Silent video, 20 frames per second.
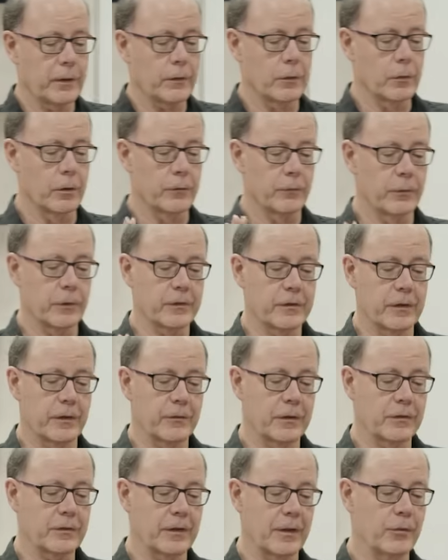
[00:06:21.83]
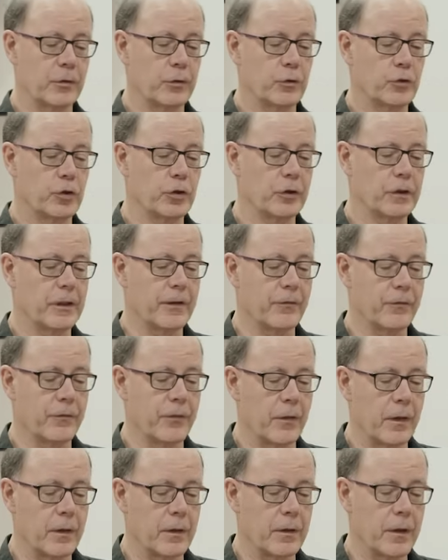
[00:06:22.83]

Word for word: of the Lord, verse 77, to give